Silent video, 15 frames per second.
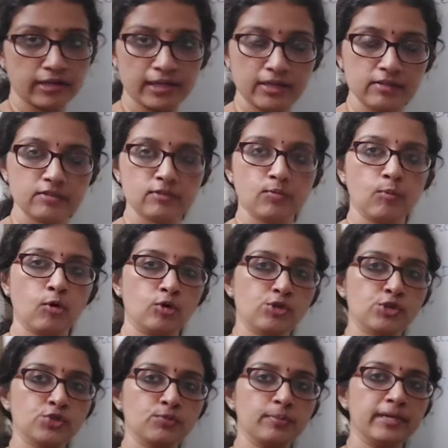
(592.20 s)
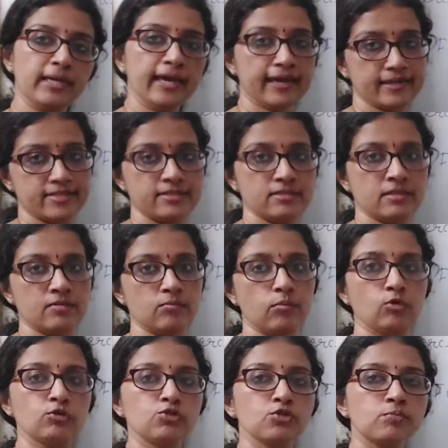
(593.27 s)
Okay. So both should be x.
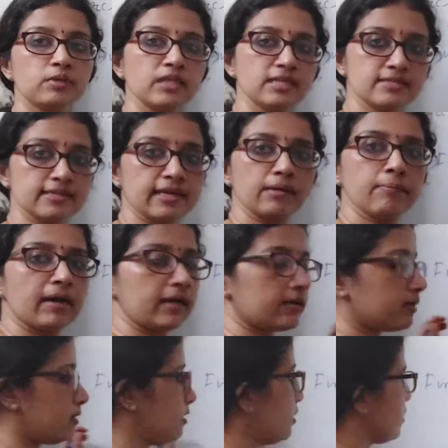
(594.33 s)
Both should be the same angle.